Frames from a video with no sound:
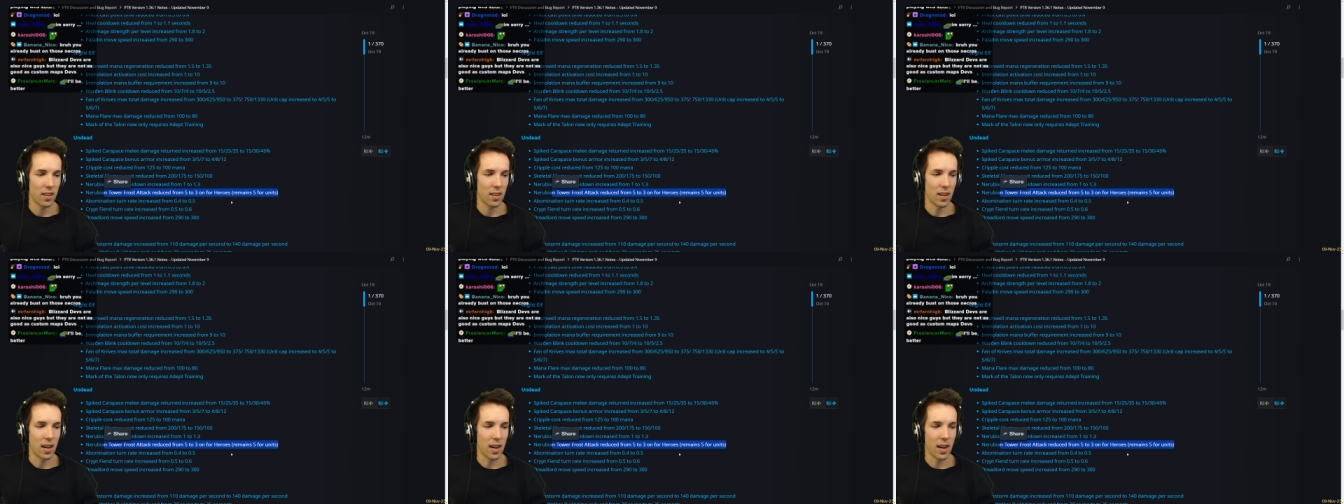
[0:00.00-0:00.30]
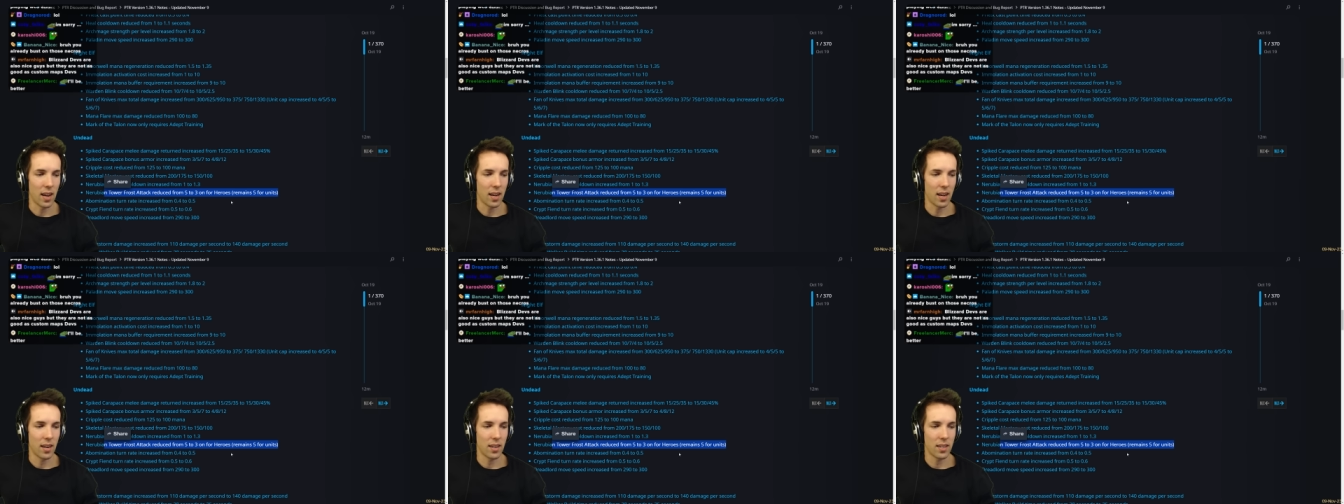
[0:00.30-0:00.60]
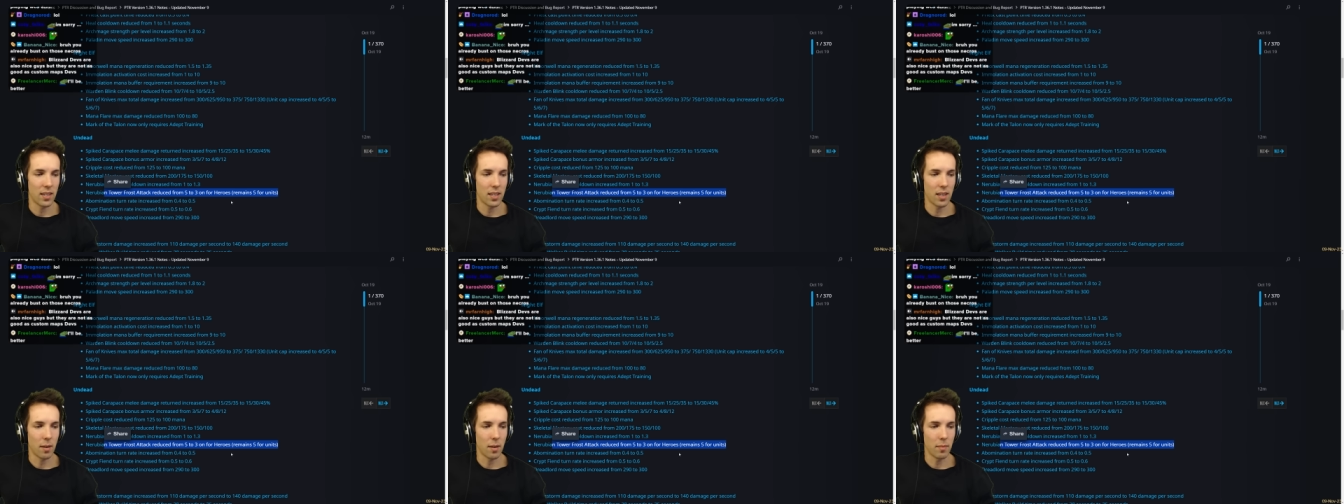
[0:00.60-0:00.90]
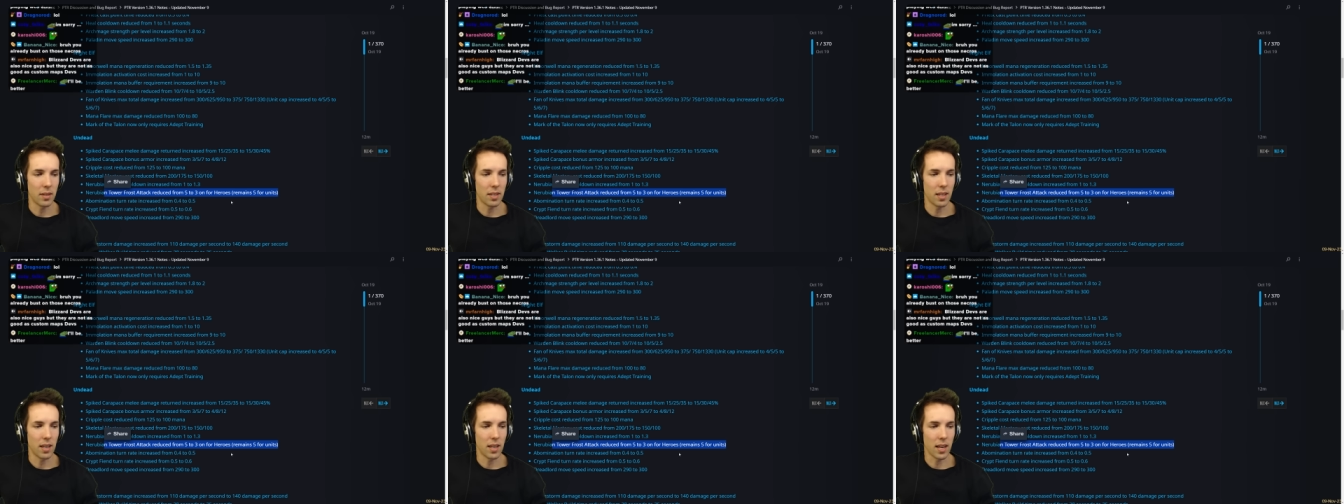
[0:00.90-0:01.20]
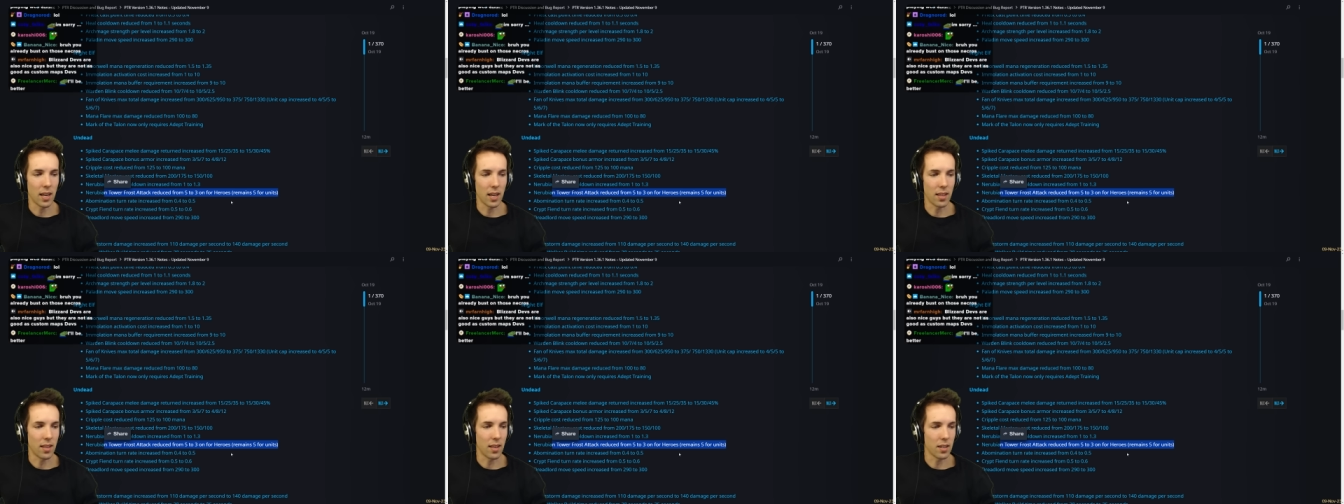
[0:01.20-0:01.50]
I summoned the
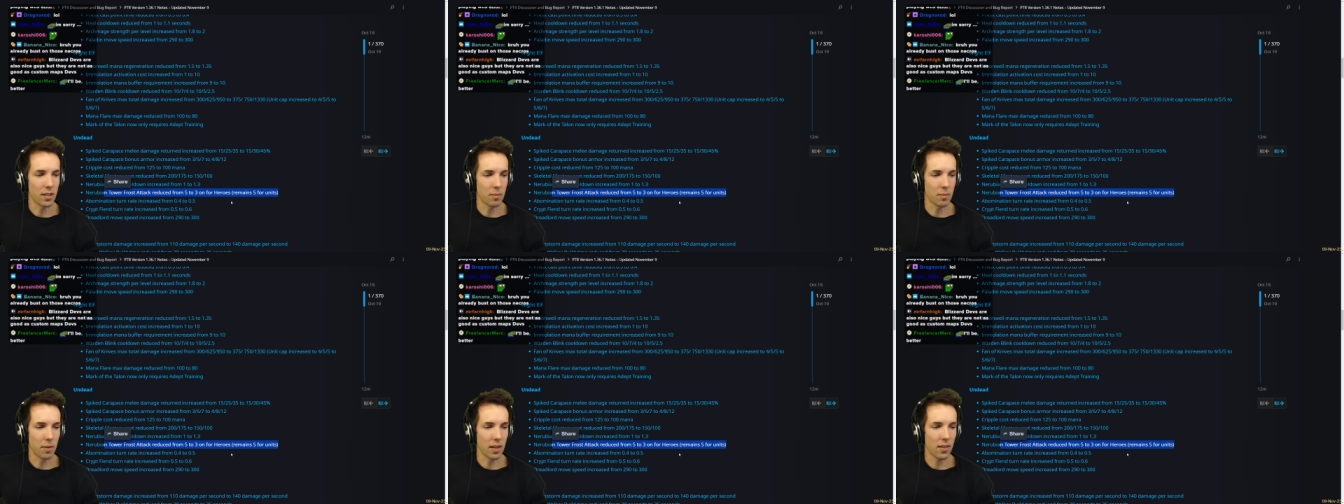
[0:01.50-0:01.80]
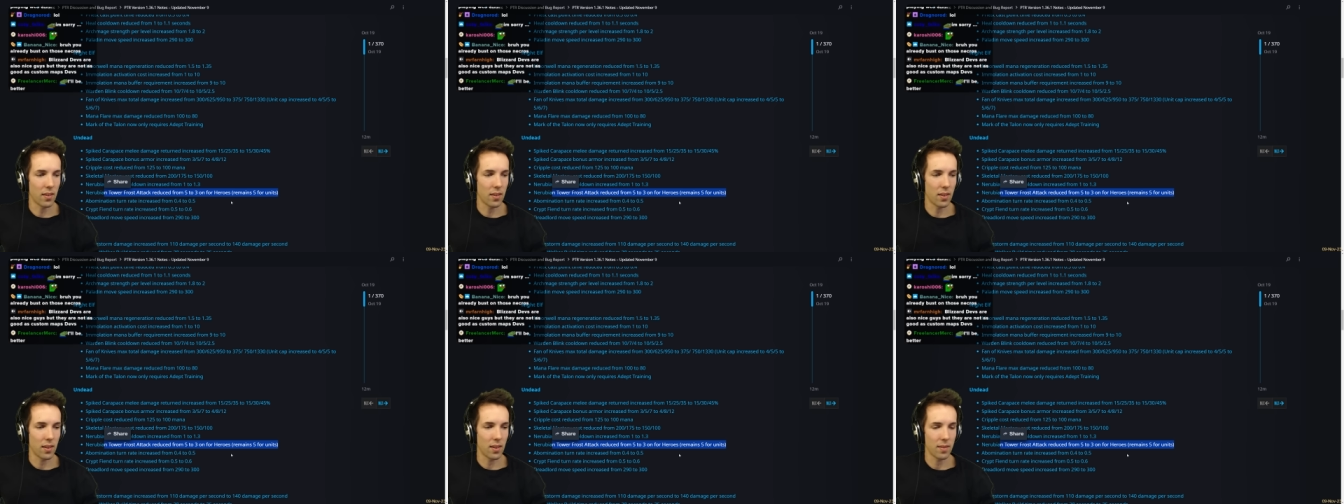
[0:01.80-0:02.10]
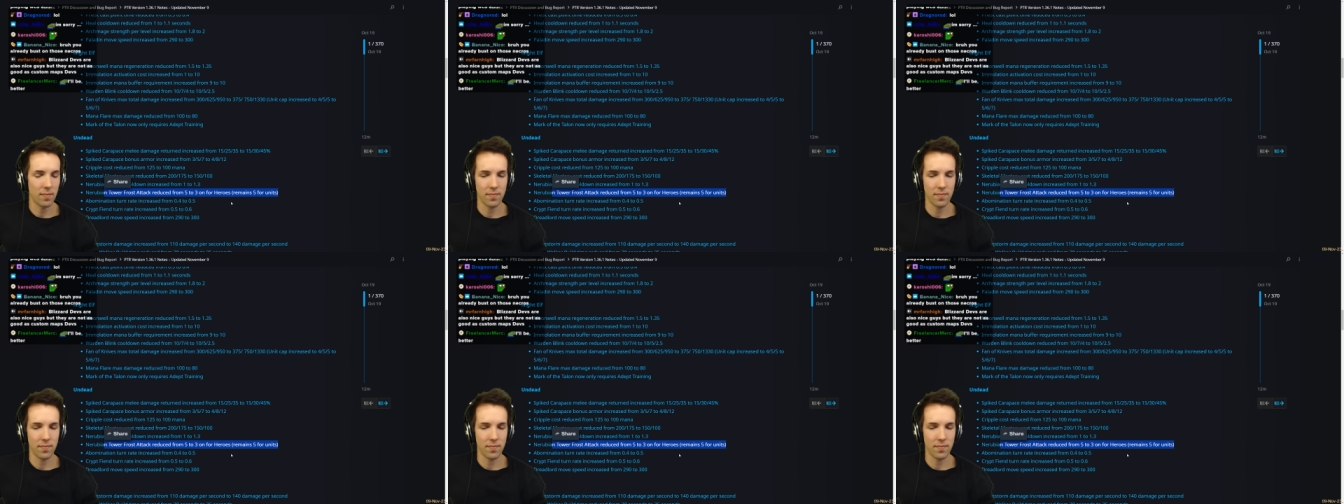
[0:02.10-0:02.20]
dead this month.